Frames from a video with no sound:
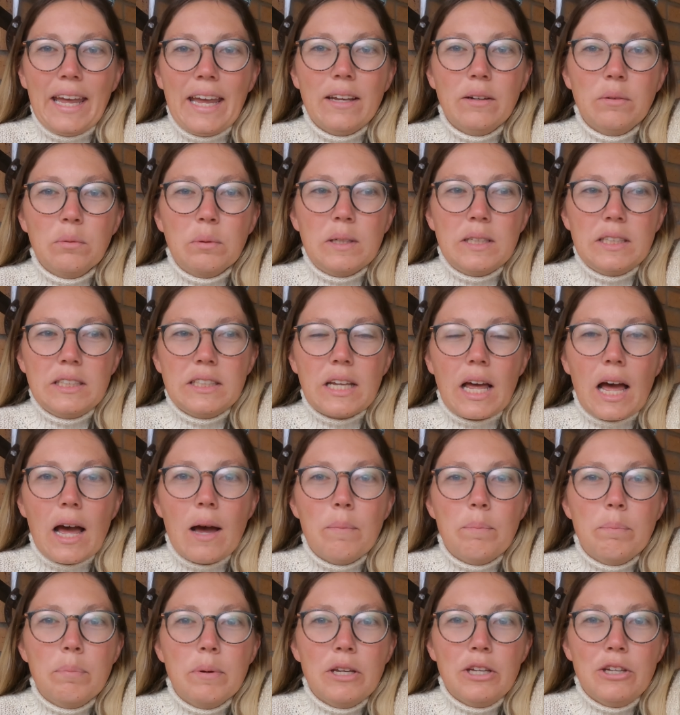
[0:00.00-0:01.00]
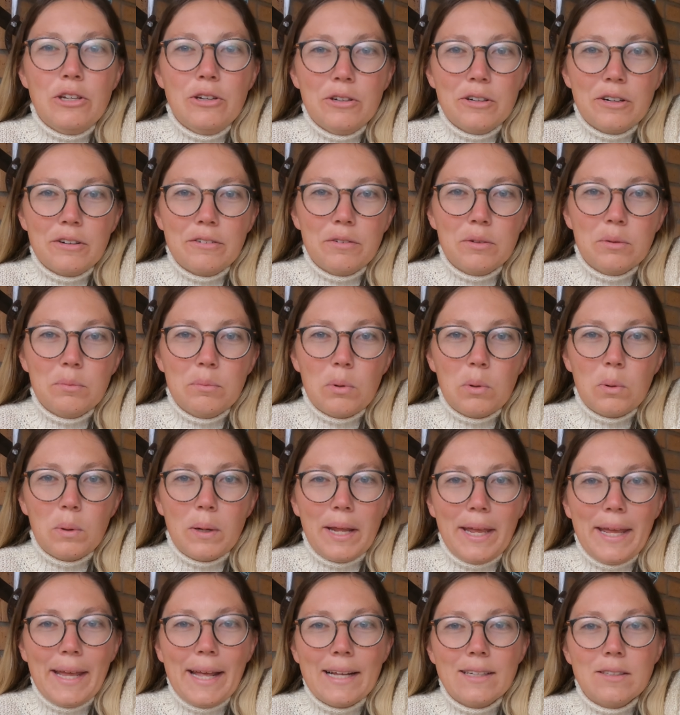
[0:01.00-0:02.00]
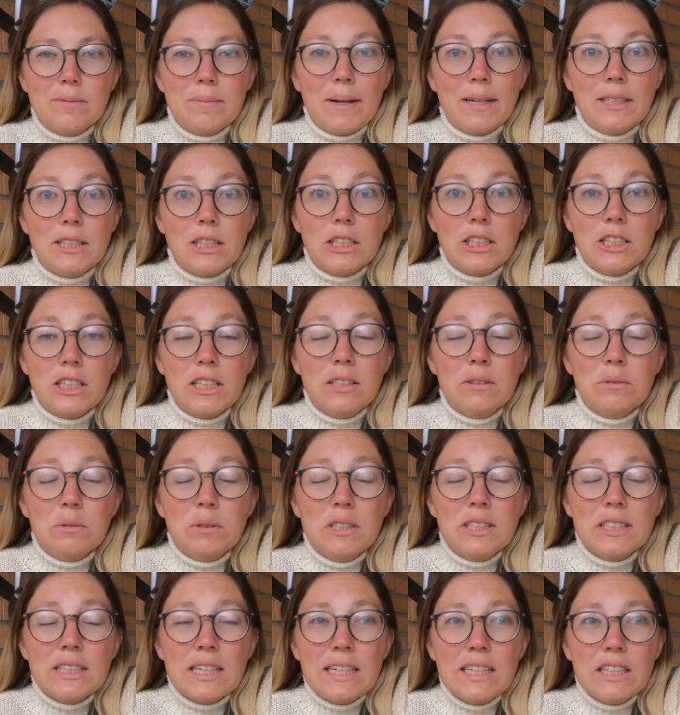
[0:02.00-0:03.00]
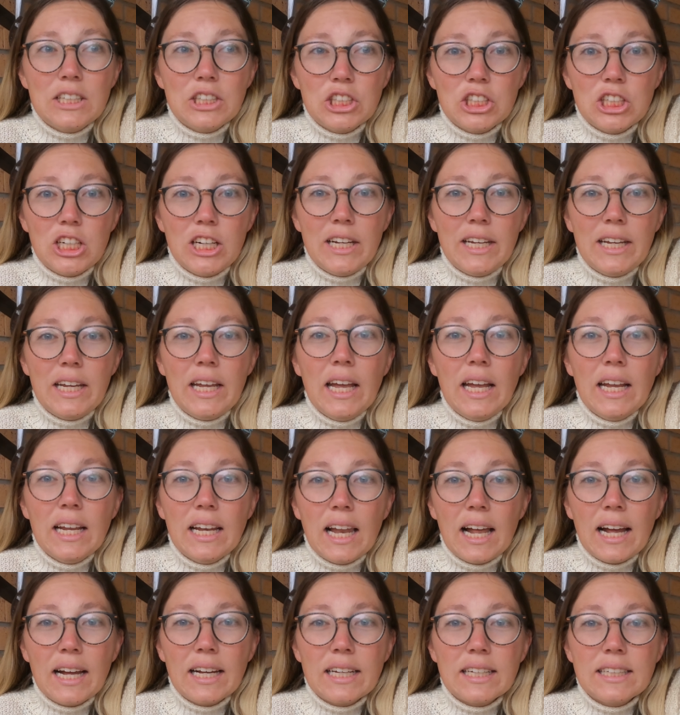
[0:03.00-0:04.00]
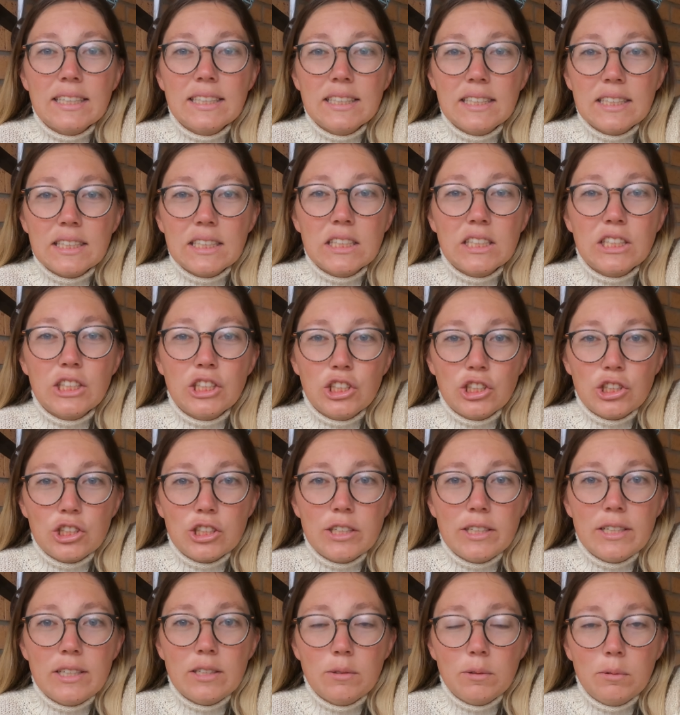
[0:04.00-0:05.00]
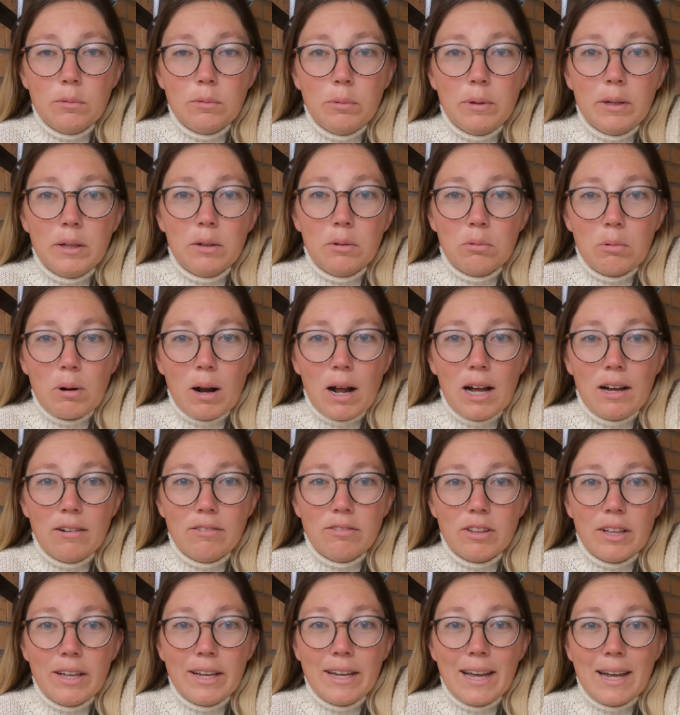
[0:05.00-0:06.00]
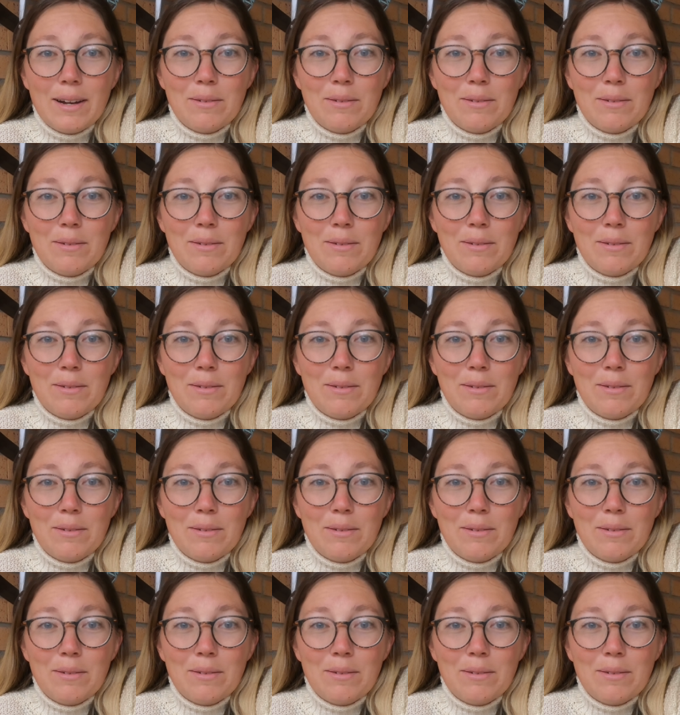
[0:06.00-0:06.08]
It was a beautiful morning, as much as it was literally like six degrees when we arrived there,